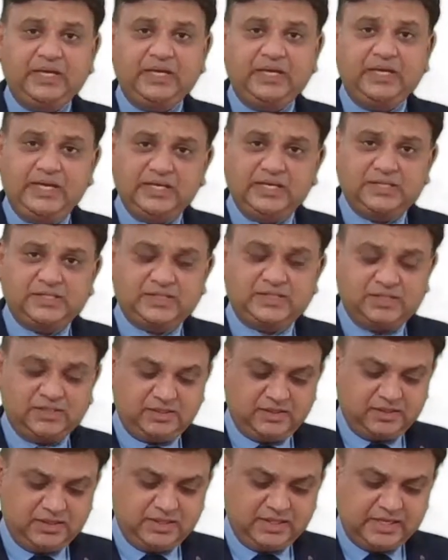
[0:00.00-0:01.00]
Yes,
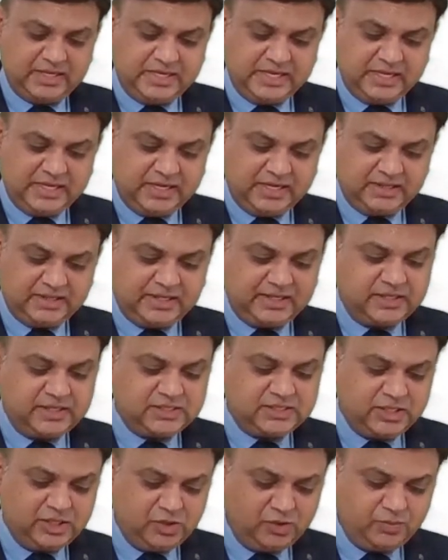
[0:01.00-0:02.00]
that is
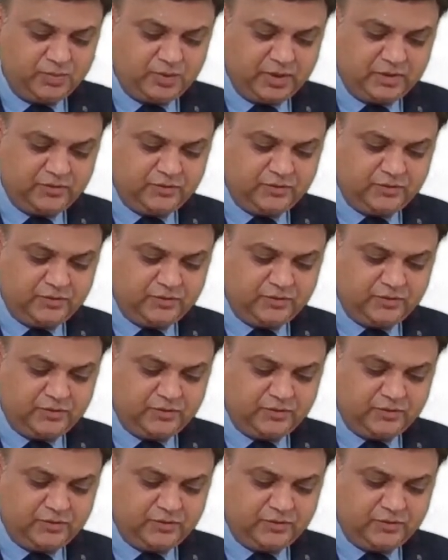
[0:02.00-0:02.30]
a new point